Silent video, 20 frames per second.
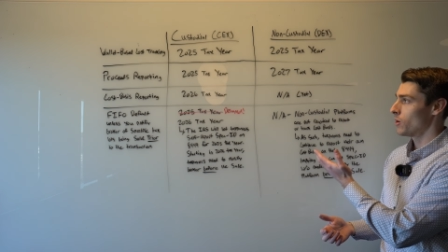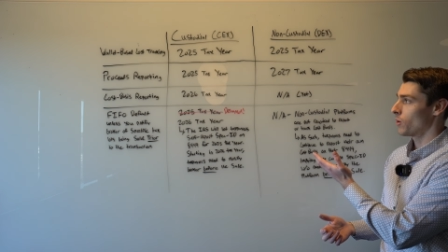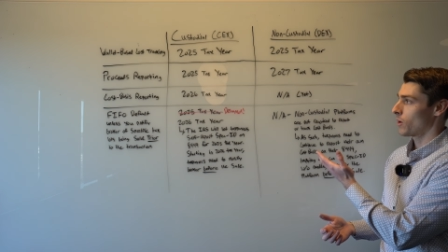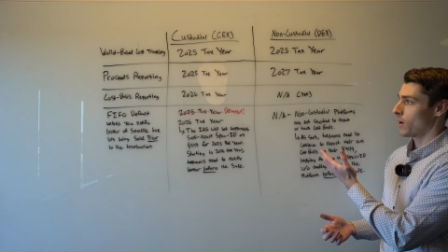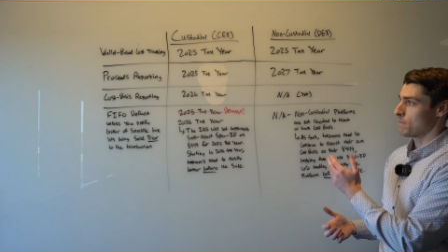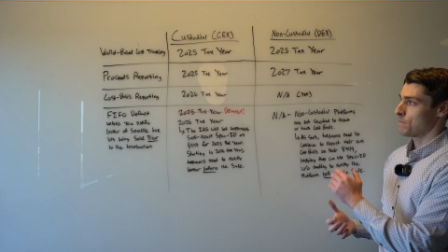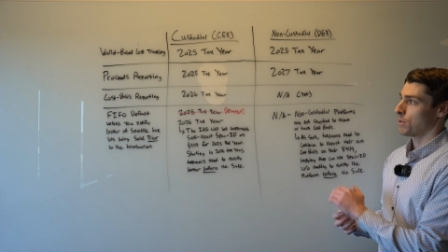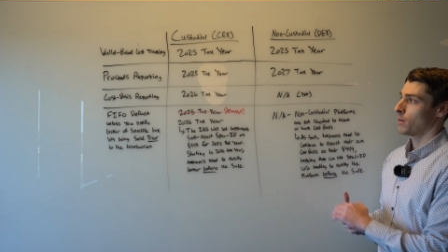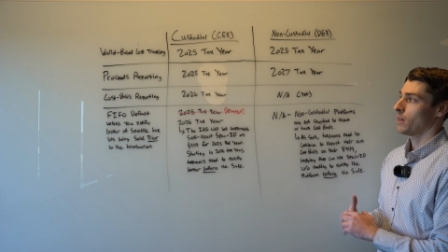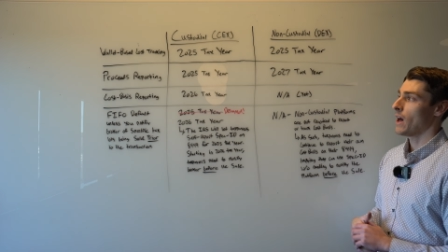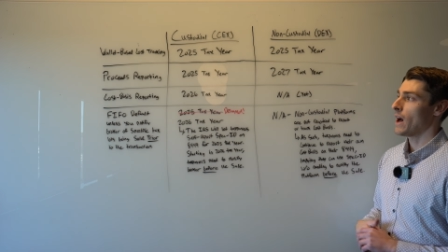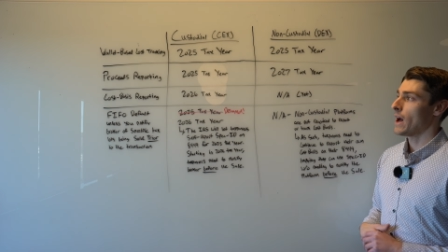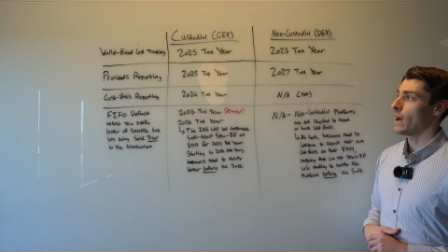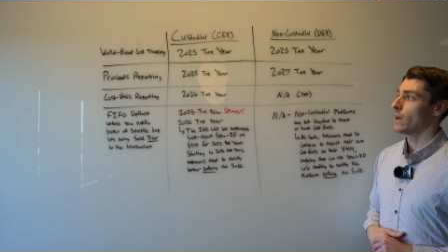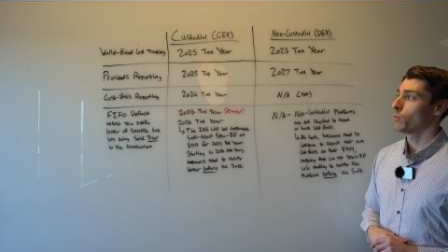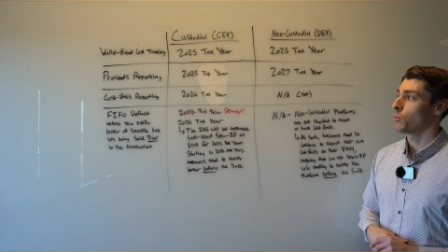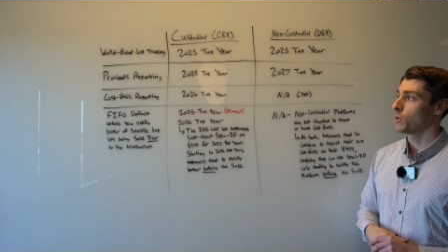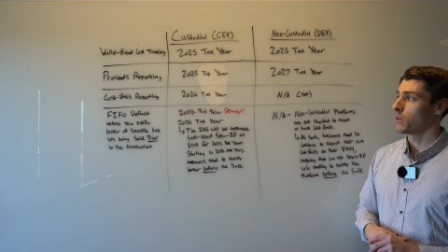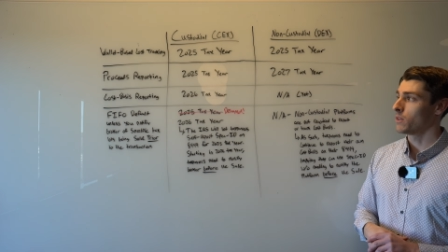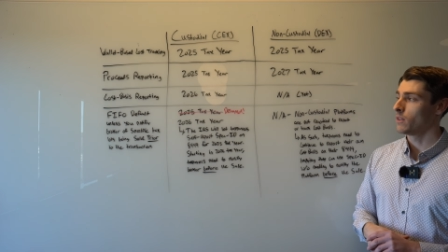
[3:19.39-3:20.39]

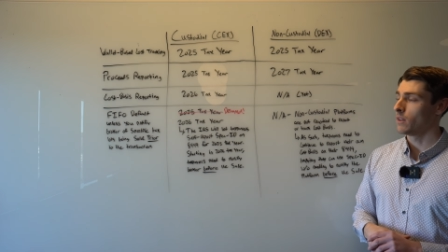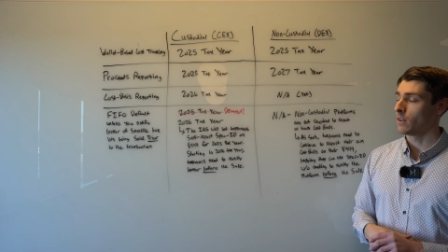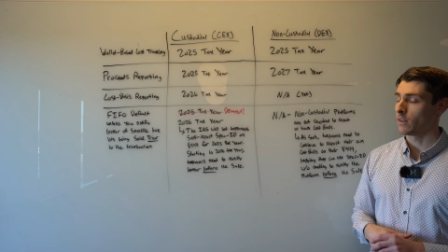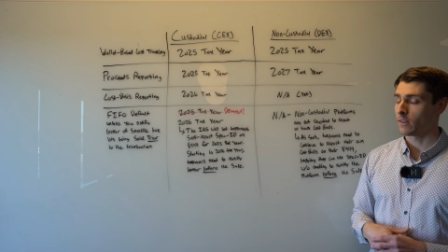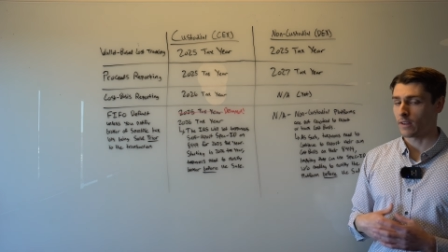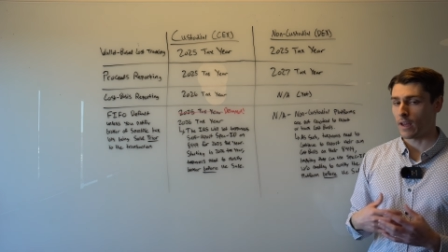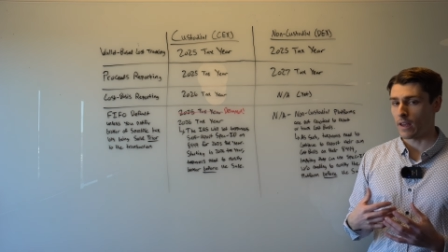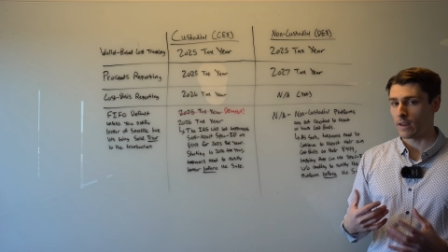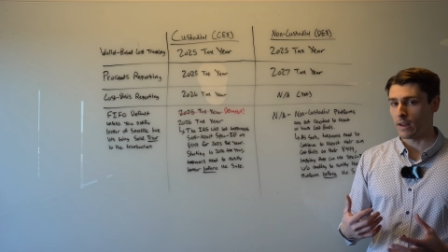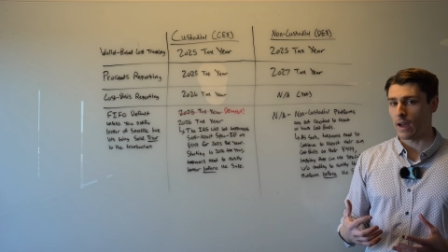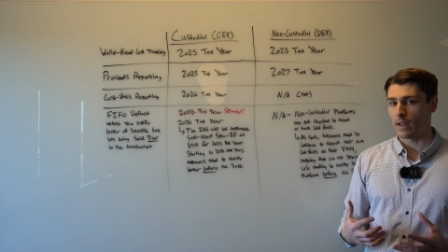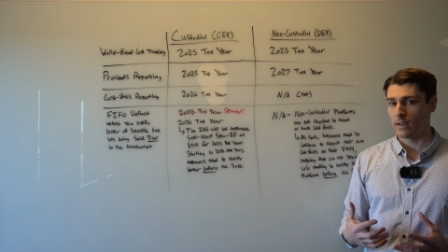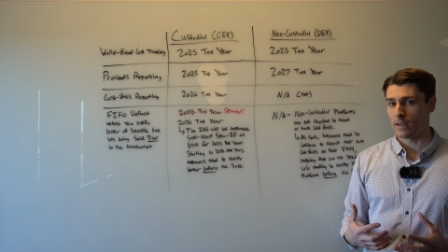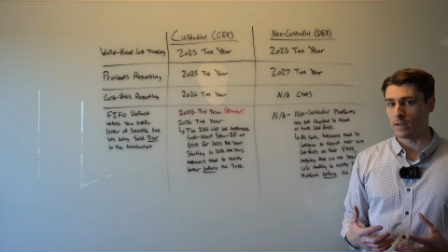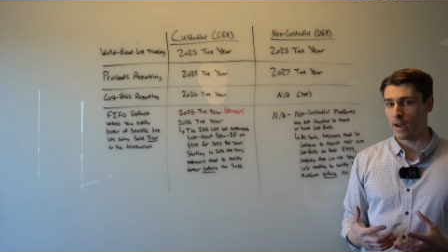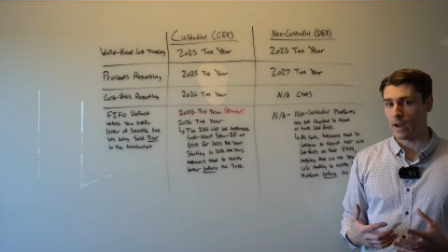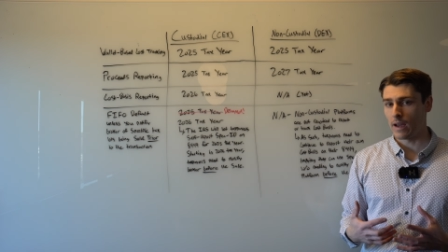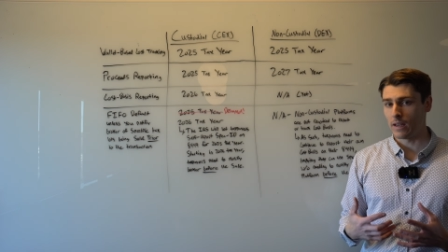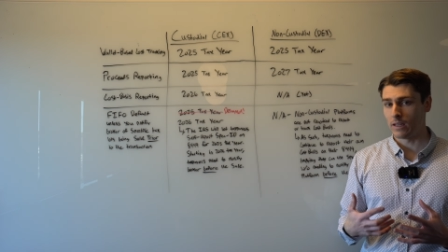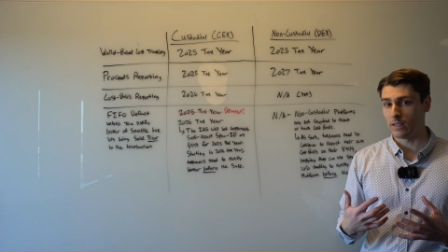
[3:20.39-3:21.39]
comply with this
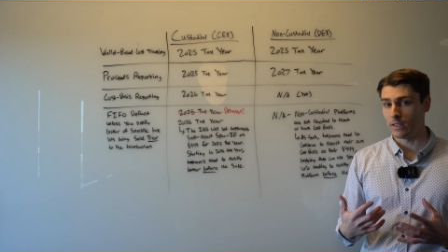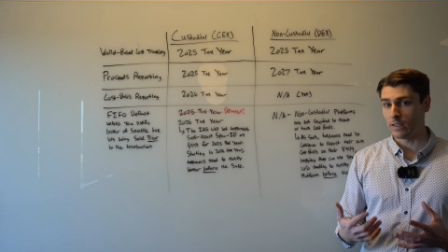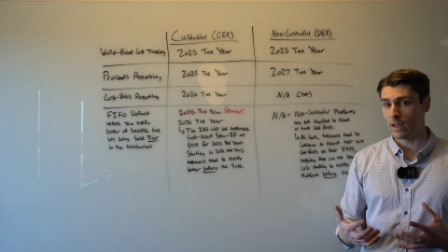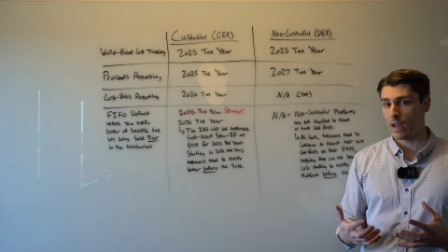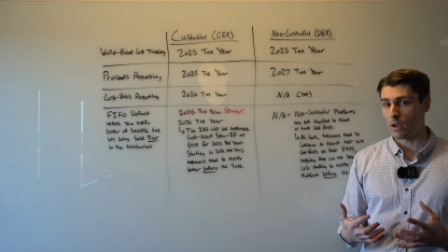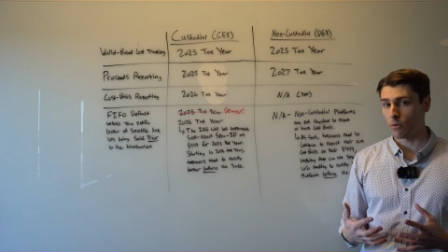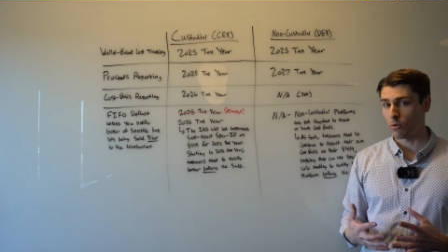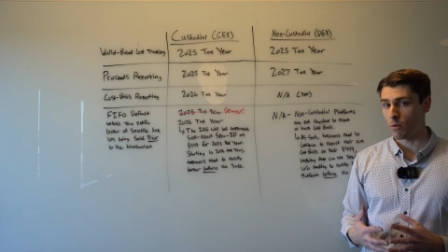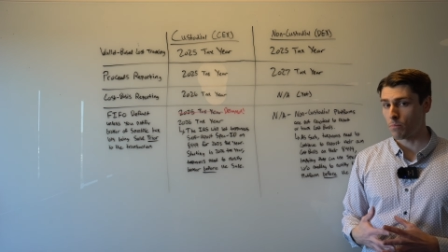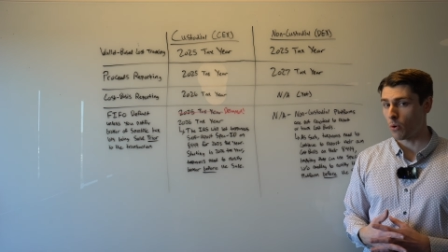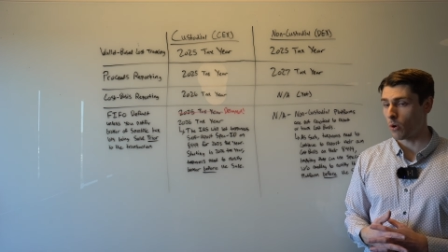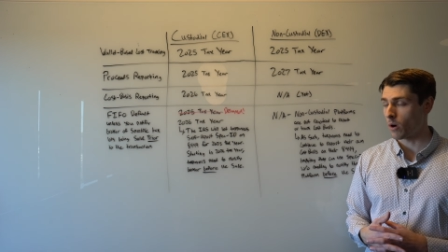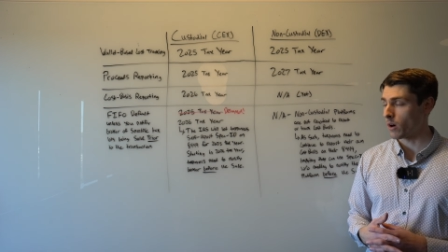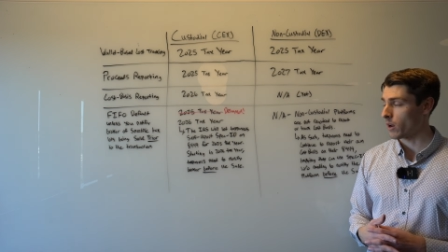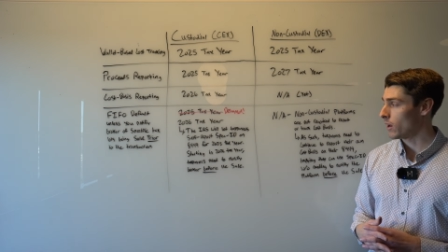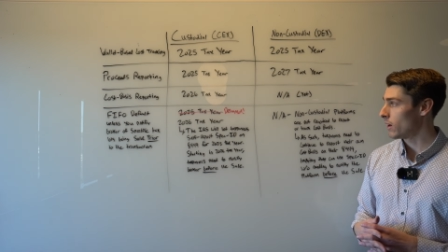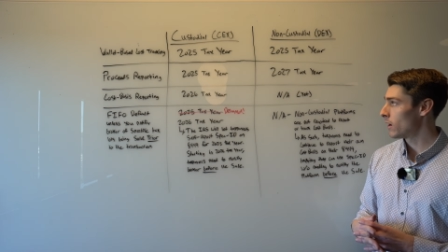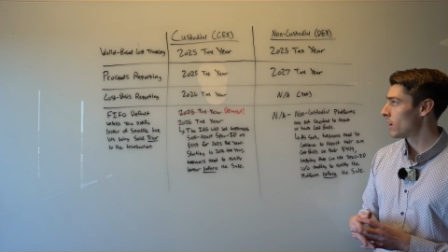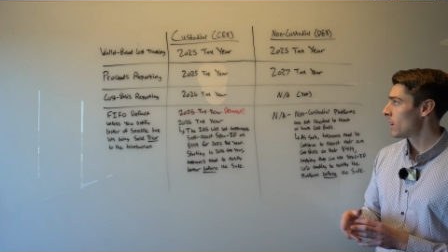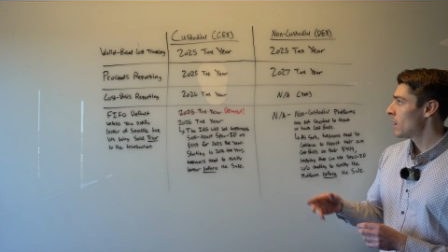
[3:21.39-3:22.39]
1099 DA
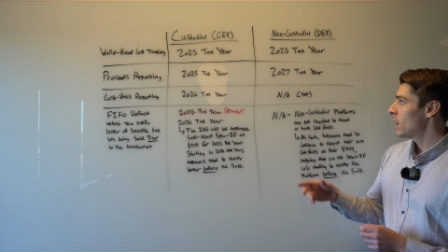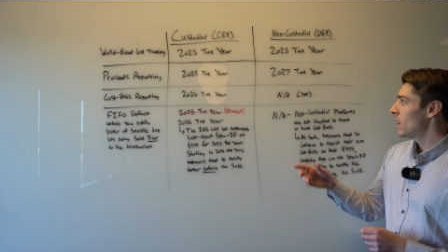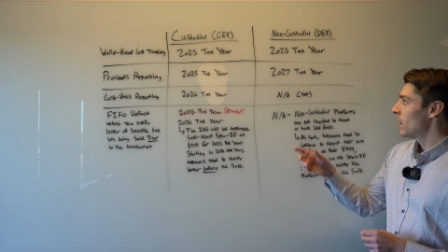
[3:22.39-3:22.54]
reporting,